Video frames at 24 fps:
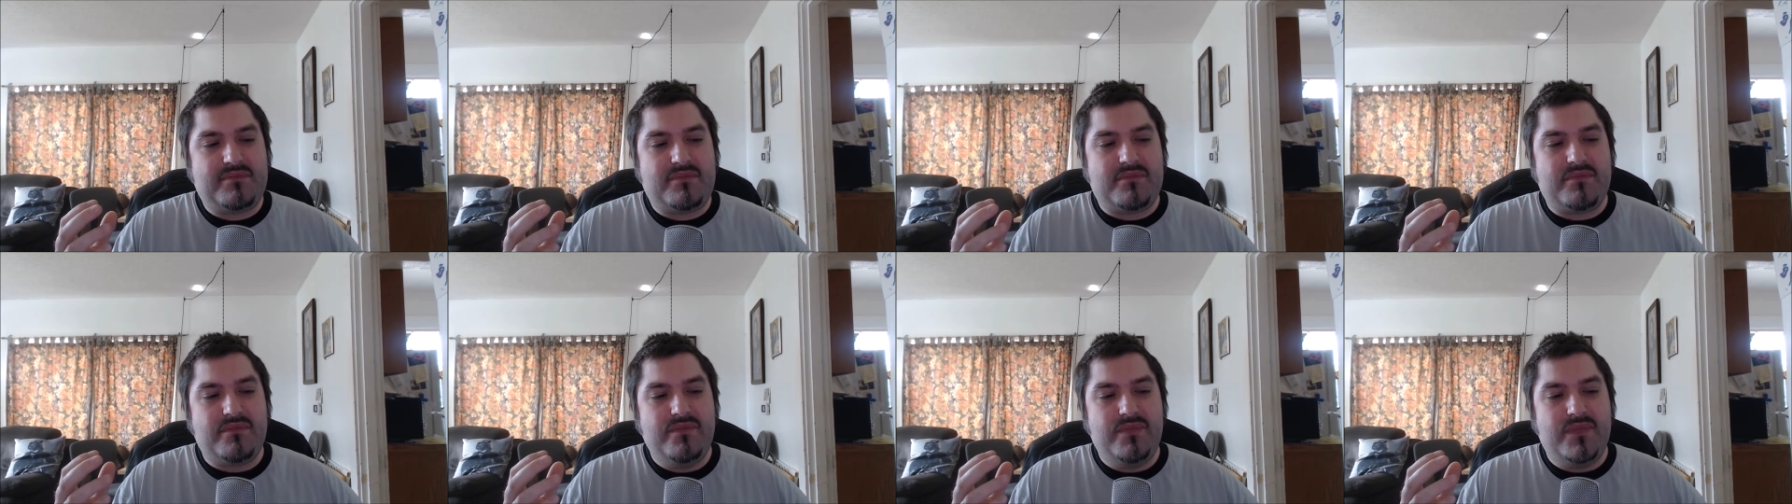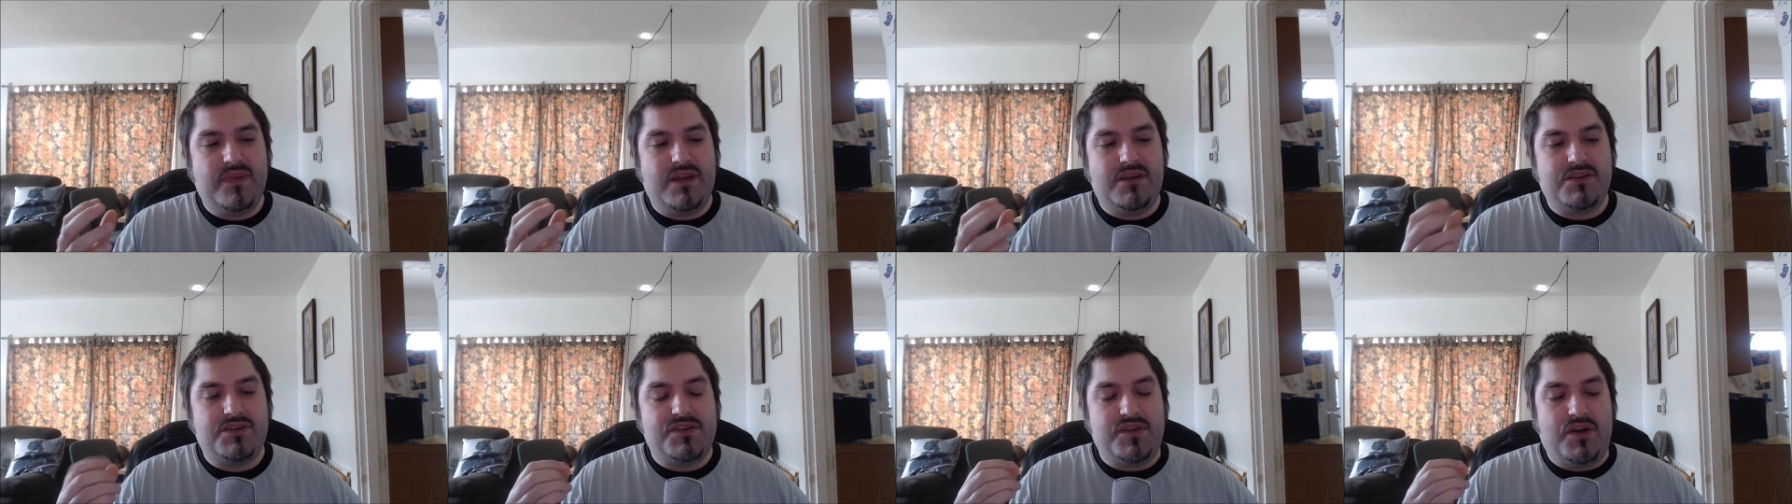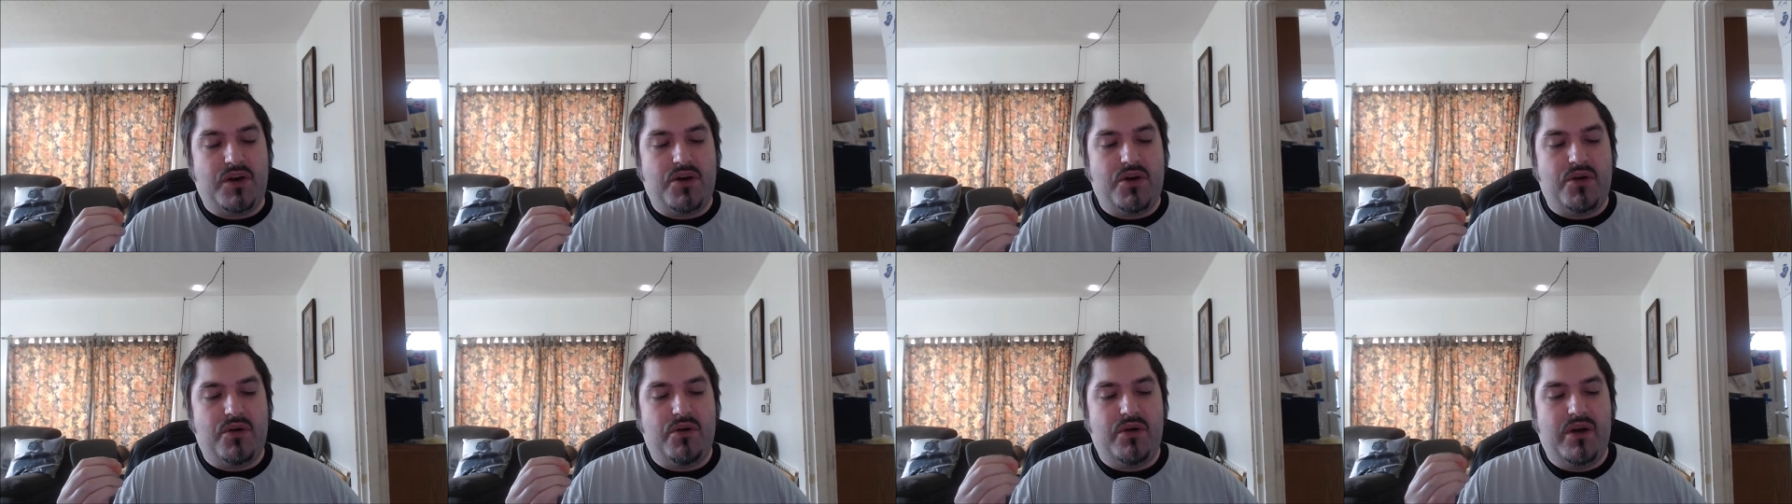
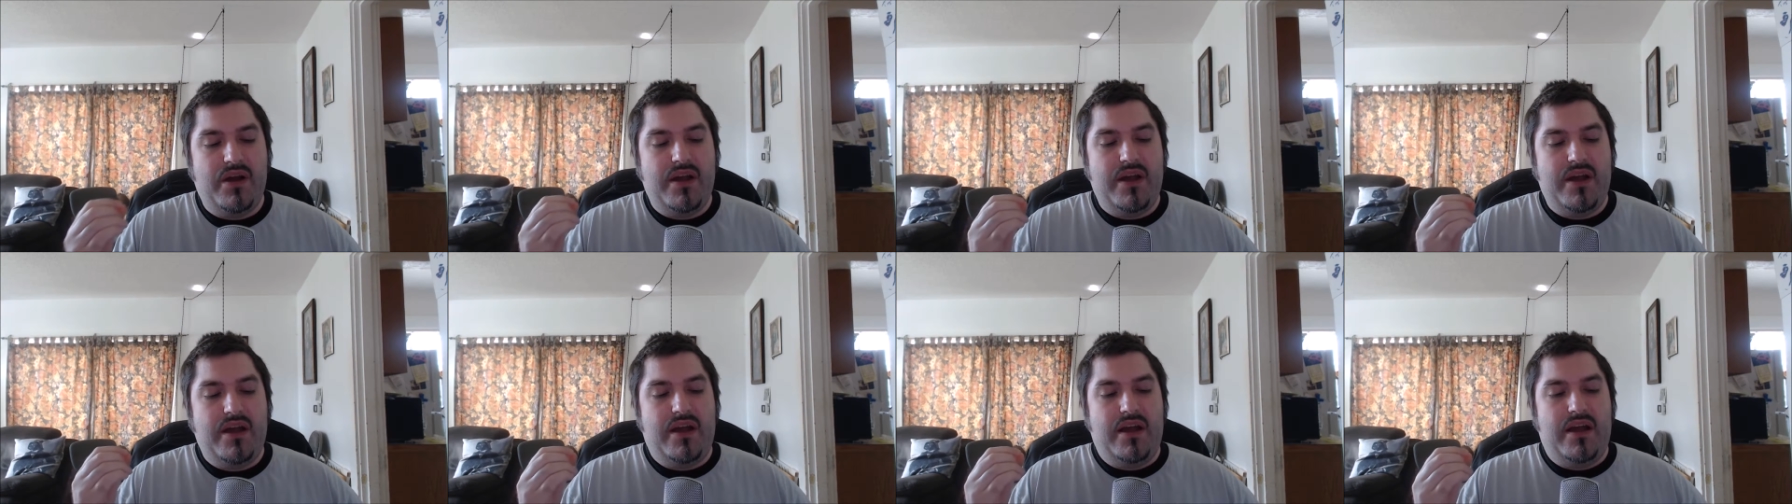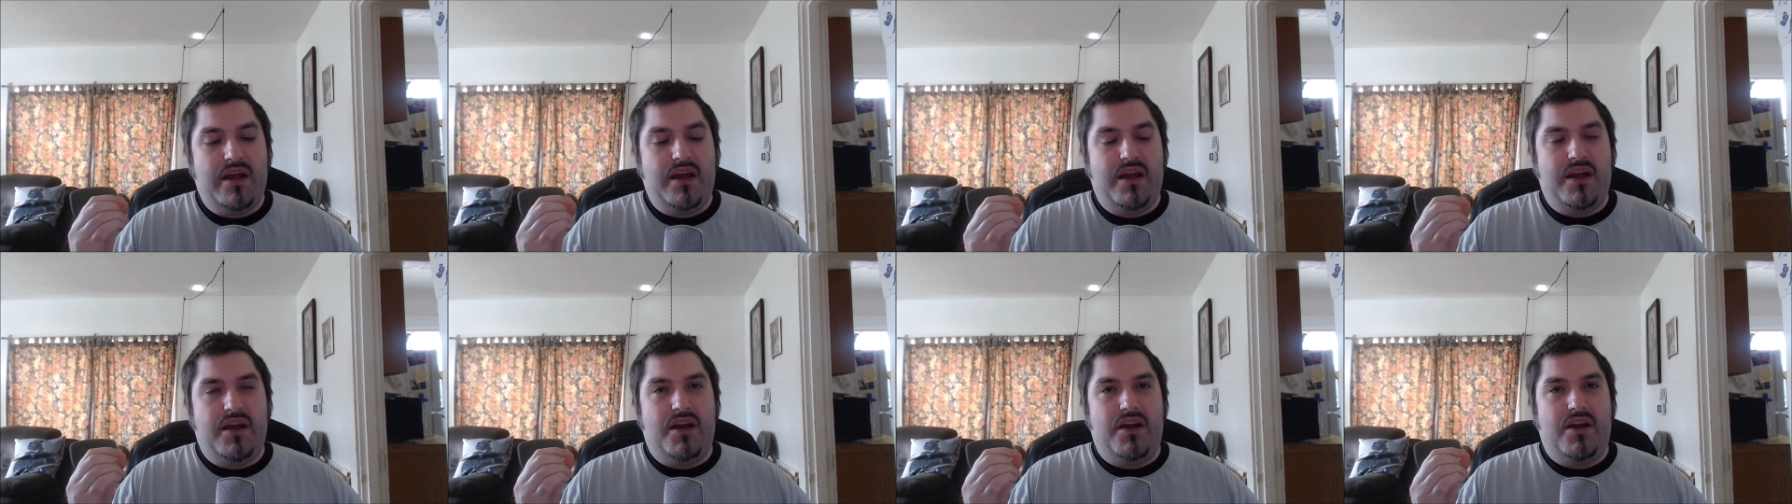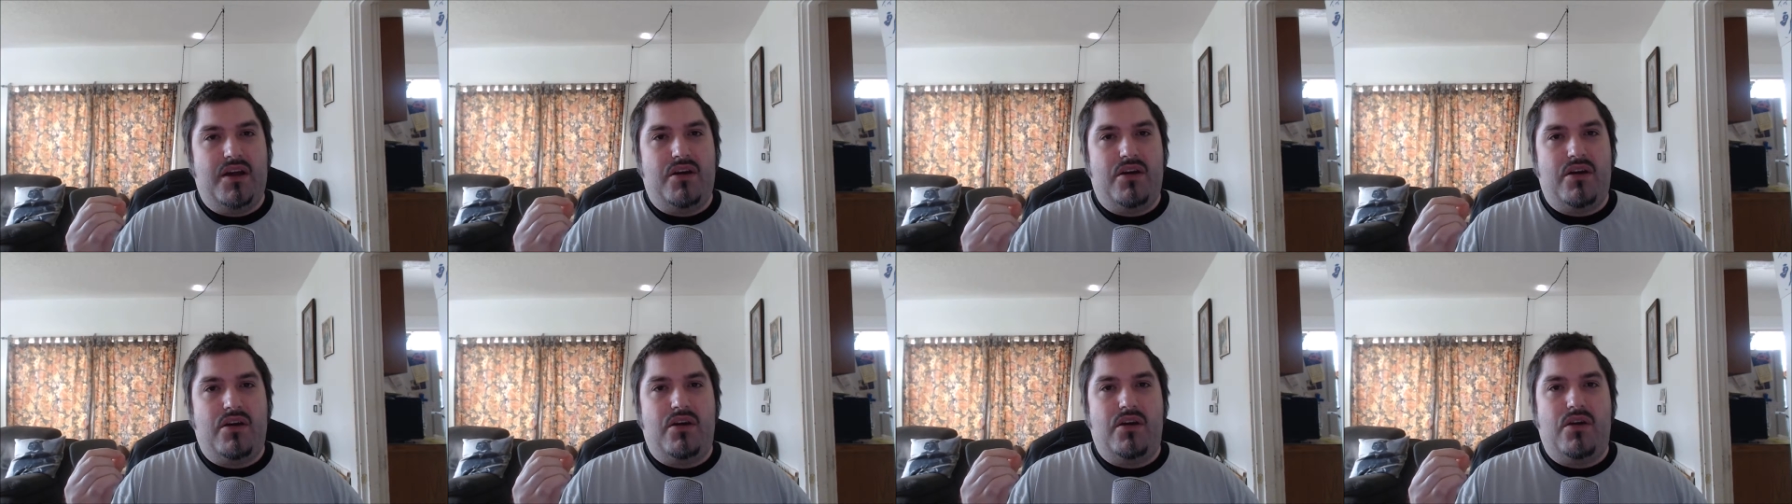So
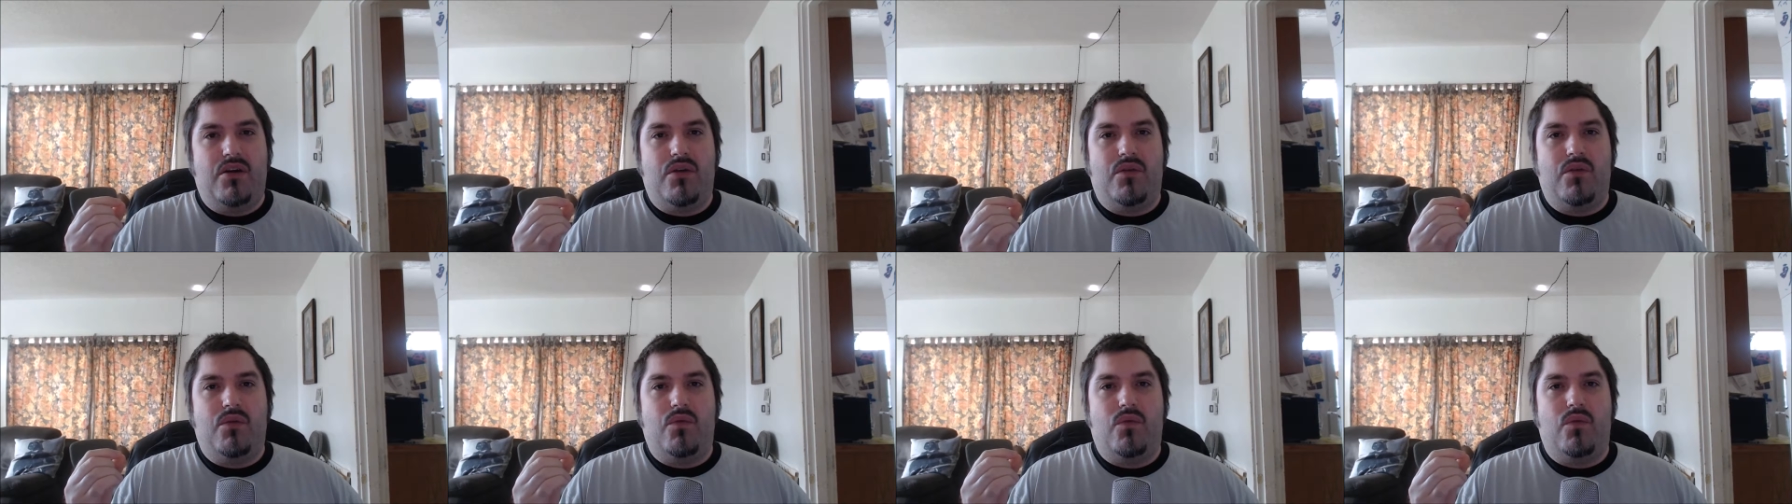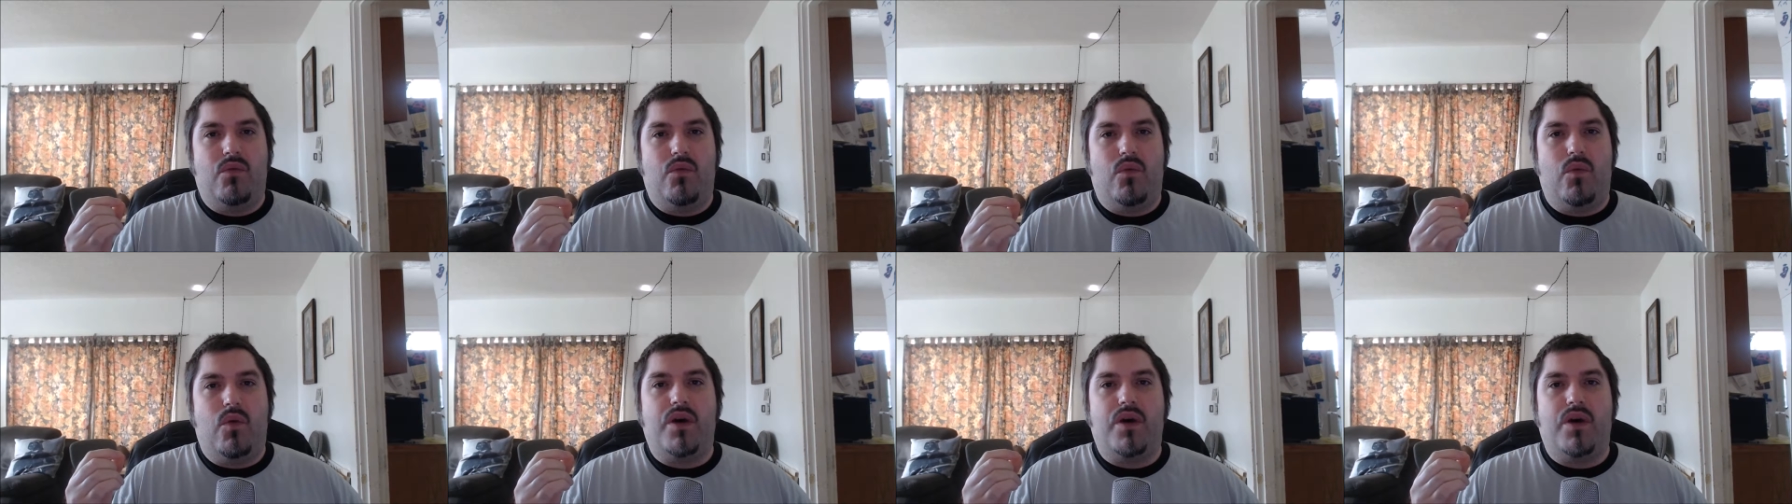what